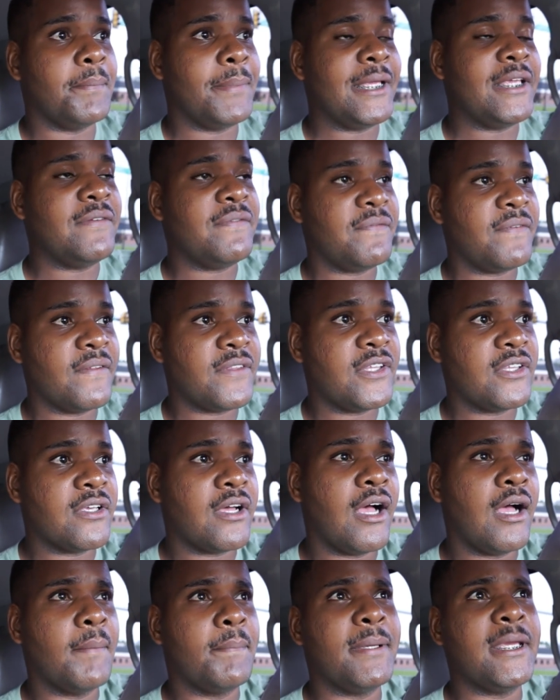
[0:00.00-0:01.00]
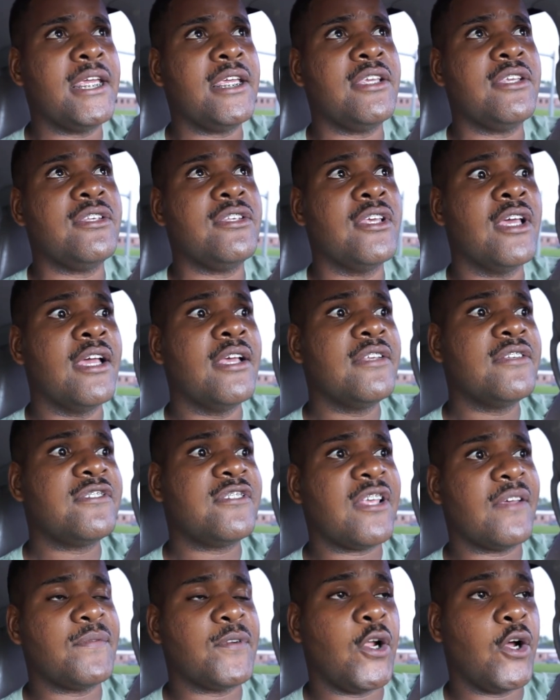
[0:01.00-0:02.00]

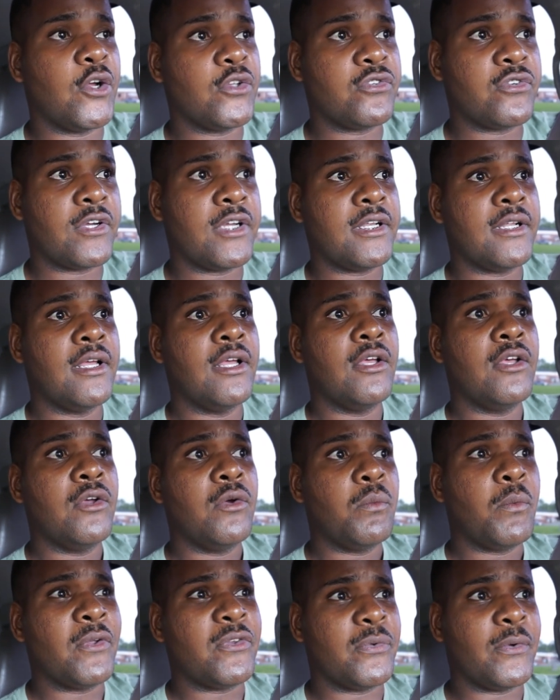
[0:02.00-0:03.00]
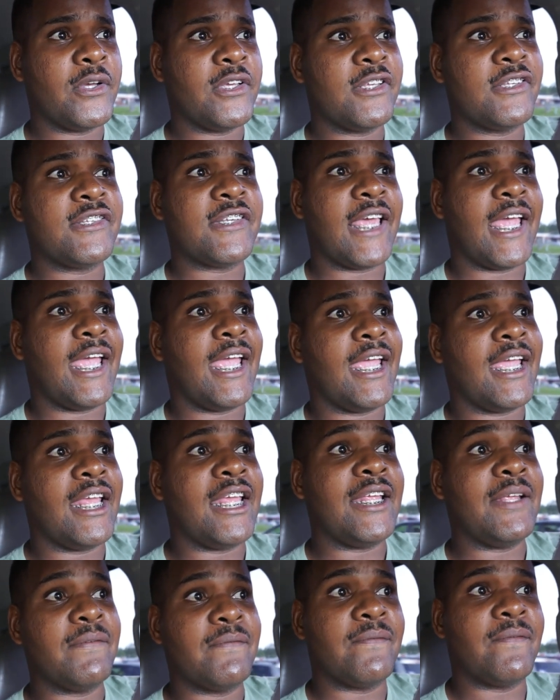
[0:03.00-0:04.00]
B700, which was a
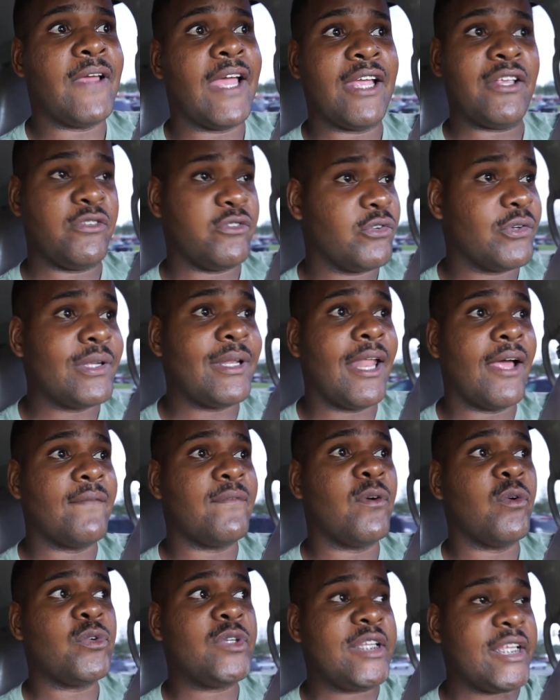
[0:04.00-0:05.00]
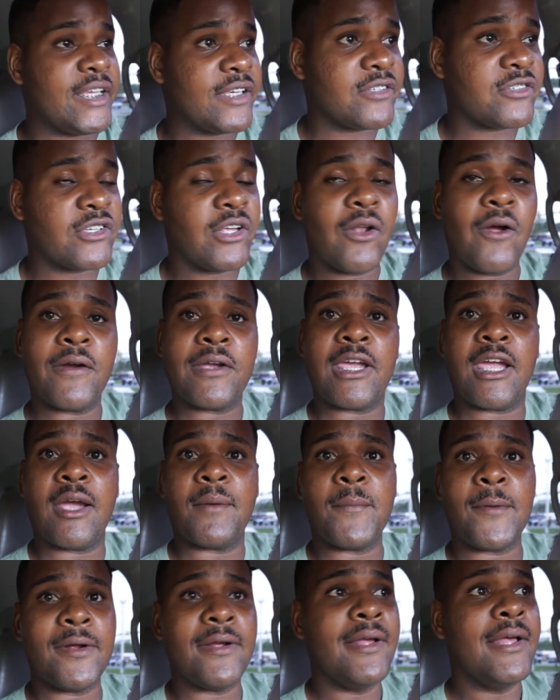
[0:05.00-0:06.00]
entry-level DSLR
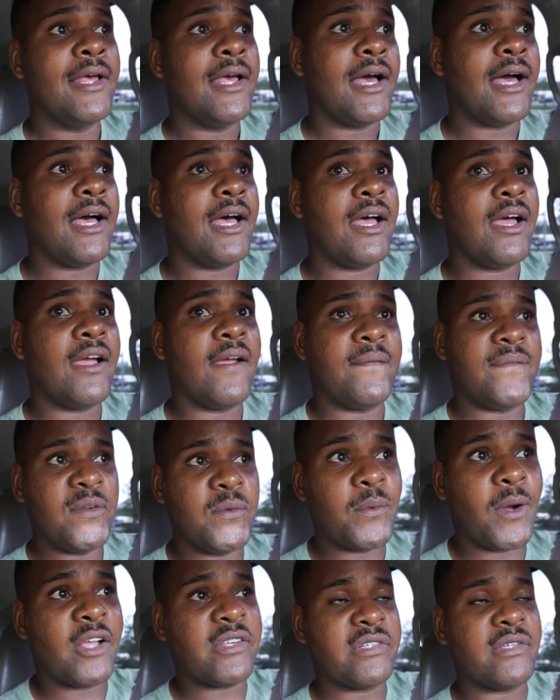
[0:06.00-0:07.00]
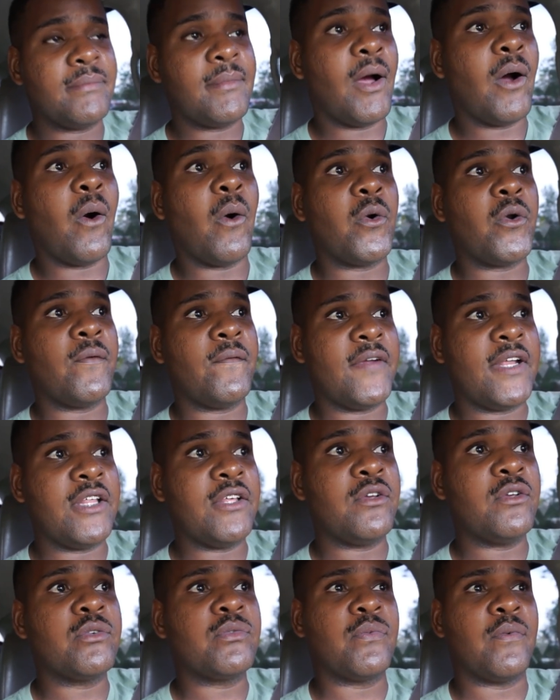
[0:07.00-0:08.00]
camera. If you watch some of my older
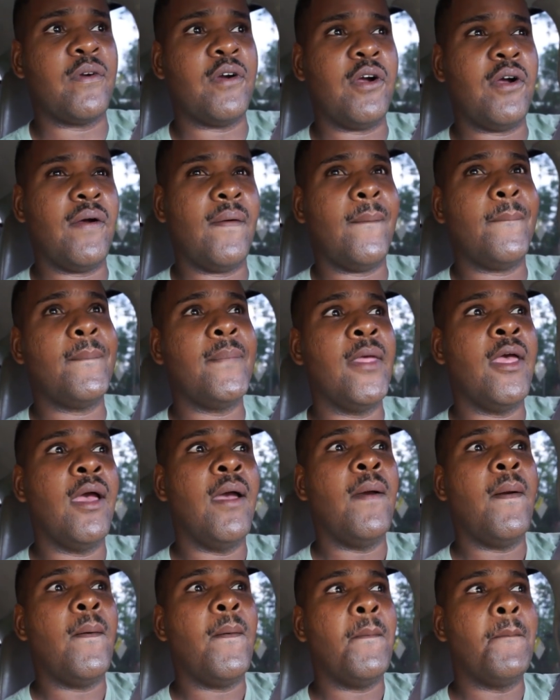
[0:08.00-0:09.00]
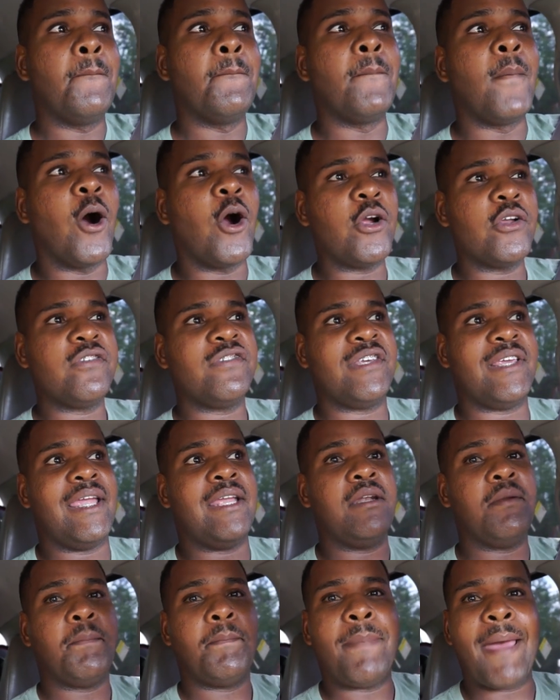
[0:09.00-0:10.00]
videos from March
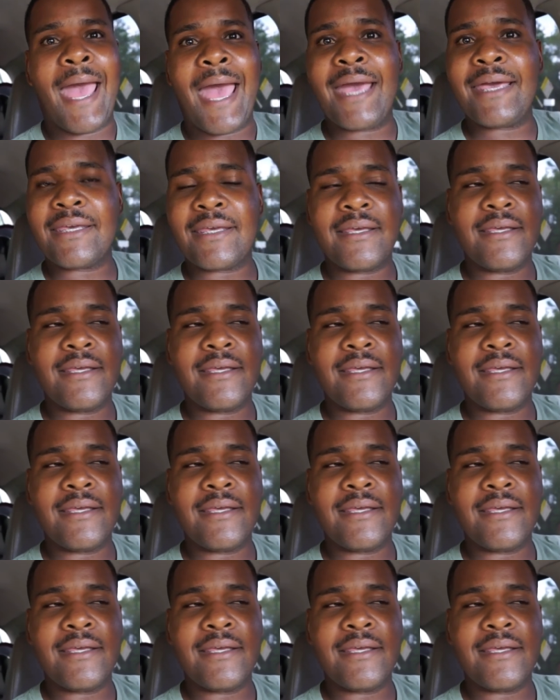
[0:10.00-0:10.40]
and back,